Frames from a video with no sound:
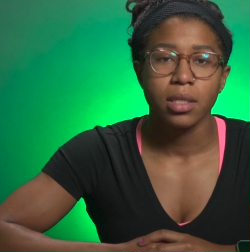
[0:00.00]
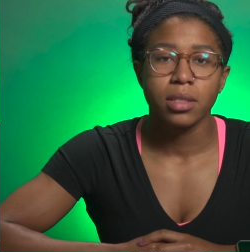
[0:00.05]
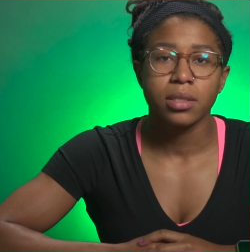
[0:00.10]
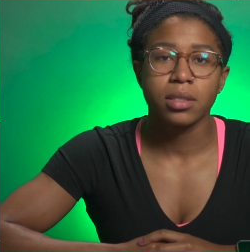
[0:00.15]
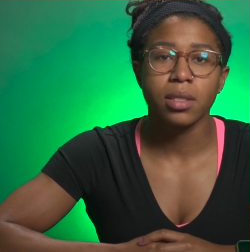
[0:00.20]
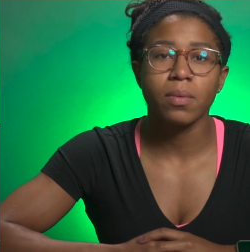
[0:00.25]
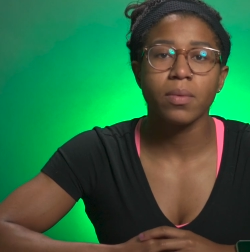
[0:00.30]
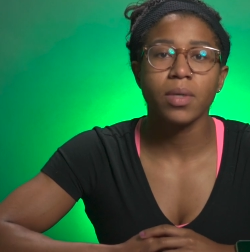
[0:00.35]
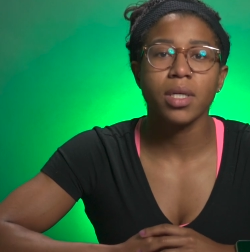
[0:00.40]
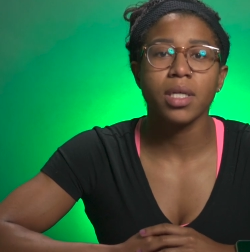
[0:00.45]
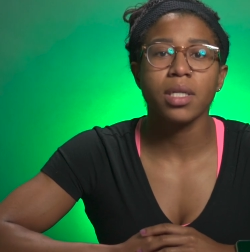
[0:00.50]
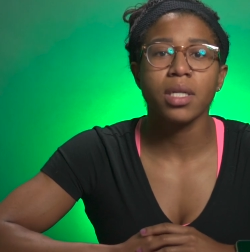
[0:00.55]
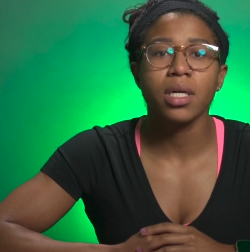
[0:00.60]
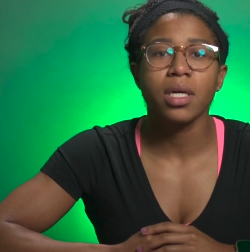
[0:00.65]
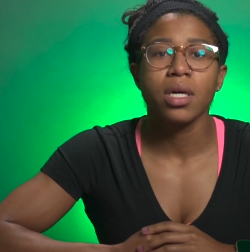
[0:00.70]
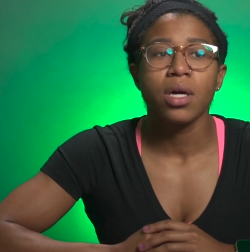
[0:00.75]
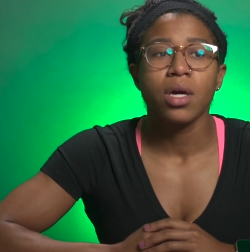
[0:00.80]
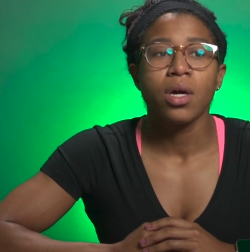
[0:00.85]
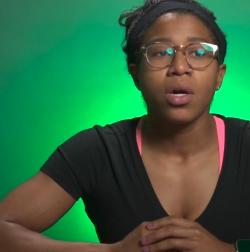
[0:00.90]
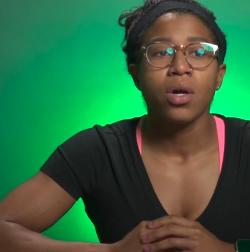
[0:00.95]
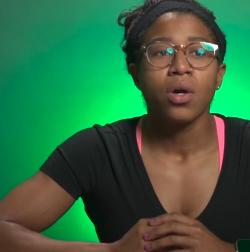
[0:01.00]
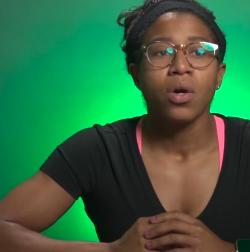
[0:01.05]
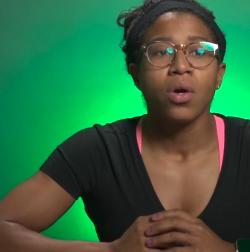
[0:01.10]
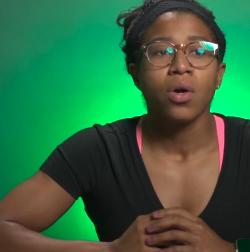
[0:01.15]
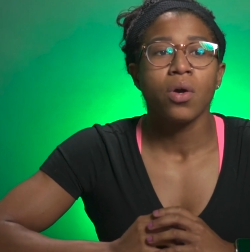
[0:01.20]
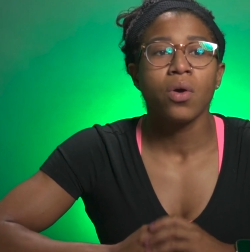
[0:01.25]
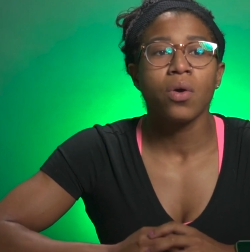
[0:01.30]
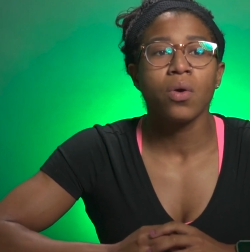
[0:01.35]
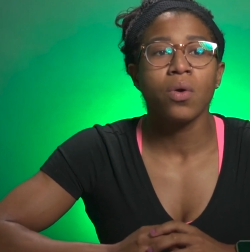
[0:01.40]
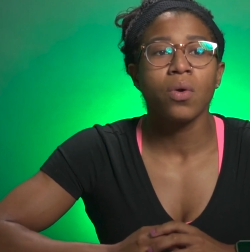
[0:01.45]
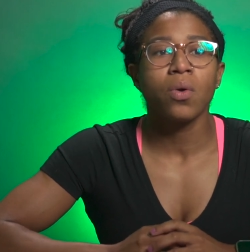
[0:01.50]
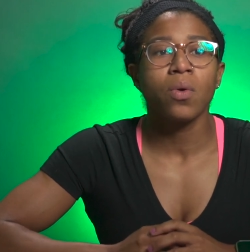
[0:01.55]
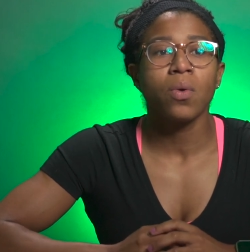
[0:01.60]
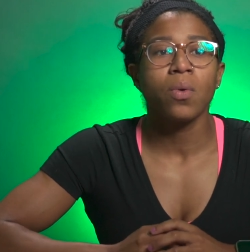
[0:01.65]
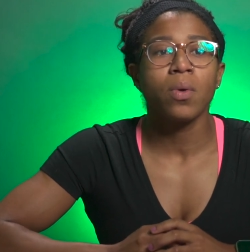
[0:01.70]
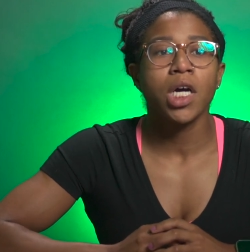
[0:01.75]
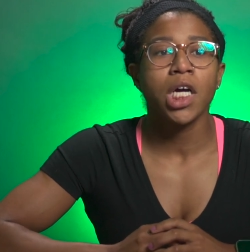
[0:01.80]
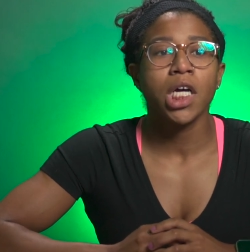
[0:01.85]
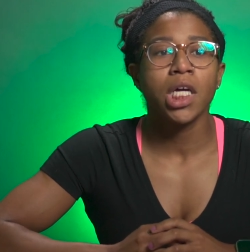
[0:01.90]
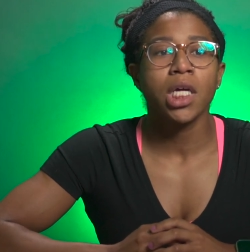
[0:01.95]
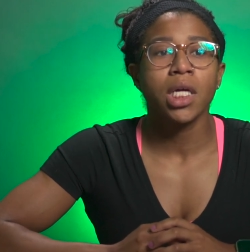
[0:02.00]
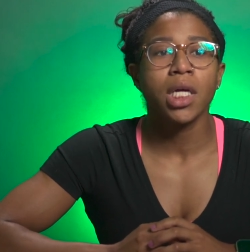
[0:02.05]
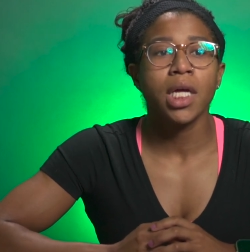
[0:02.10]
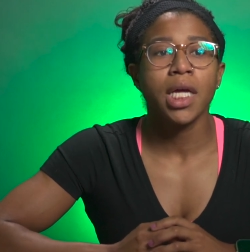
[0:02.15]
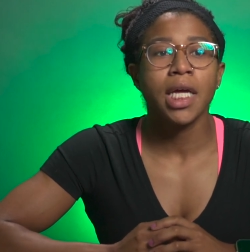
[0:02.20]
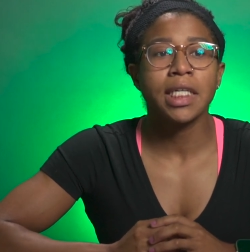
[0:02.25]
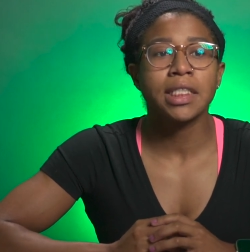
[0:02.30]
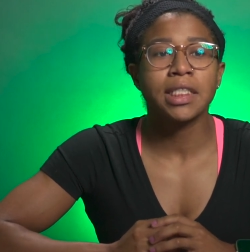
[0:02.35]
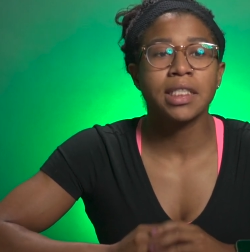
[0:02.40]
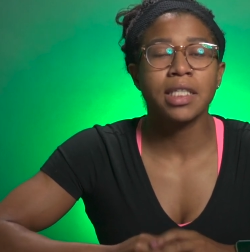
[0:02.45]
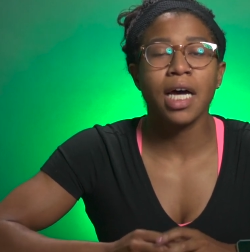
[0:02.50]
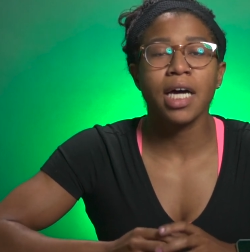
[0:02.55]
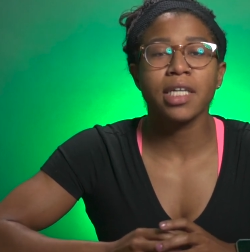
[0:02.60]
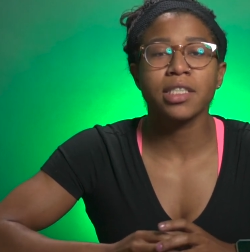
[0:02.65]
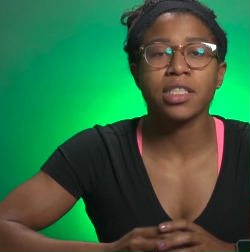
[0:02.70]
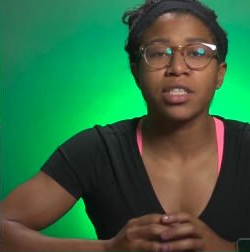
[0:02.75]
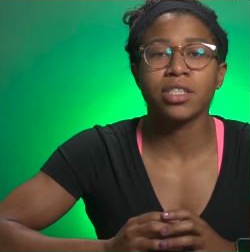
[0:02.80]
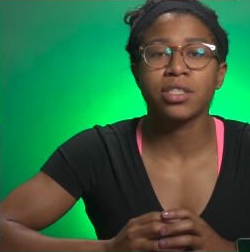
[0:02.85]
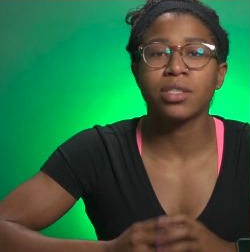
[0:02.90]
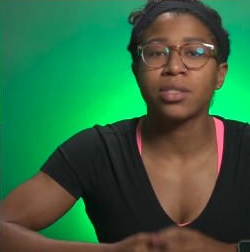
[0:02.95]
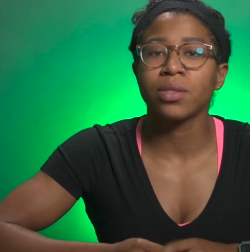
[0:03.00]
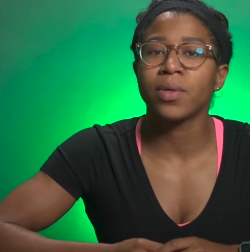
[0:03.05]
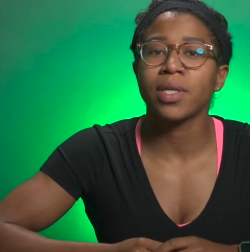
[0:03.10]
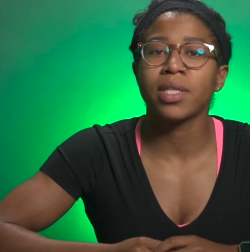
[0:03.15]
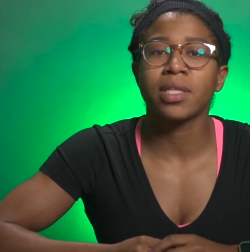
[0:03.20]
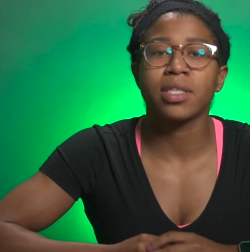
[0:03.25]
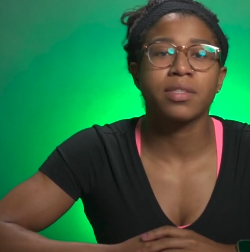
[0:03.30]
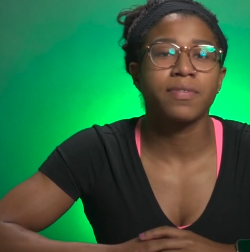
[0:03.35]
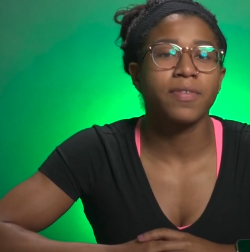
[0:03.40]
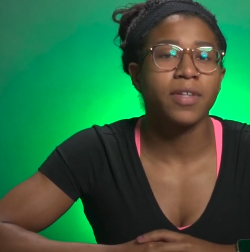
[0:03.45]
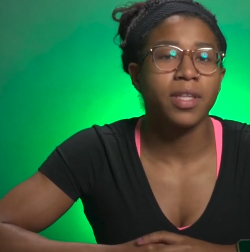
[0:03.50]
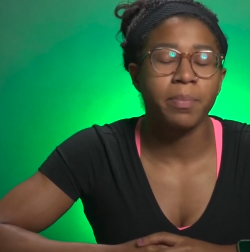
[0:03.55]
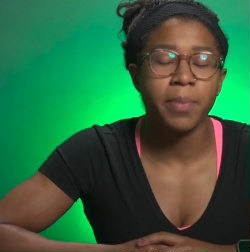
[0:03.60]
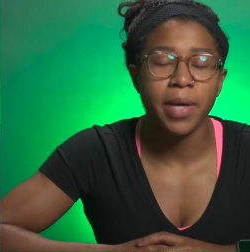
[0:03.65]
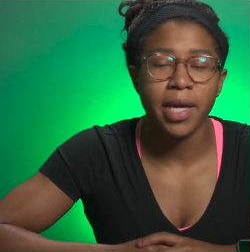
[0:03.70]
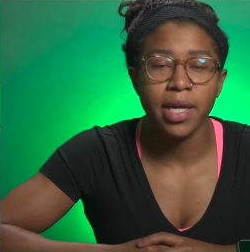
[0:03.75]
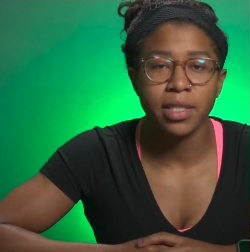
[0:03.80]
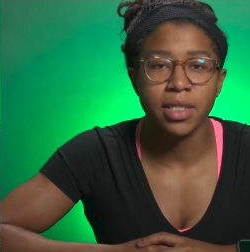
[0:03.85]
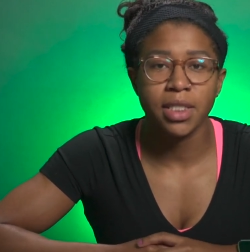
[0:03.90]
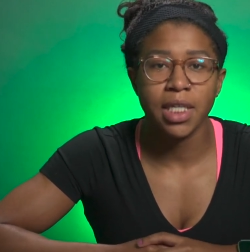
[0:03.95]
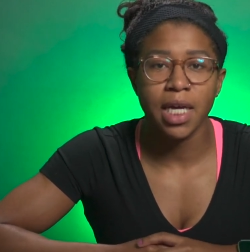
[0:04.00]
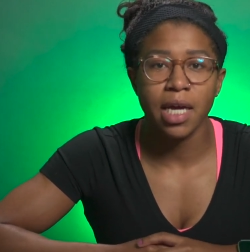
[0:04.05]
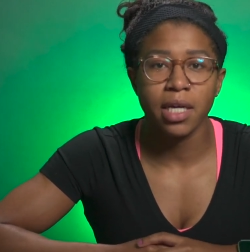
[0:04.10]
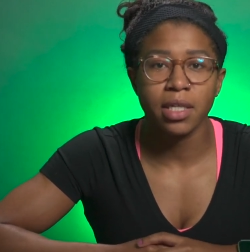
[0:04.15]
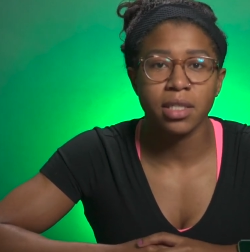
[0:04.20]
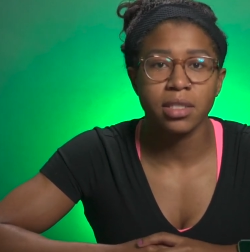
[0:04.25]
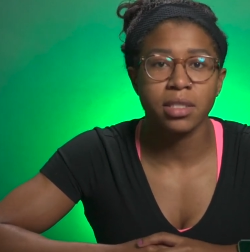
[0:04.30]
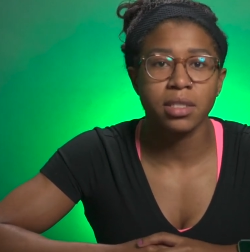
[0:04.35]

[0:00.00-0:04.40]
Someone who is not just doing this for the paycheck.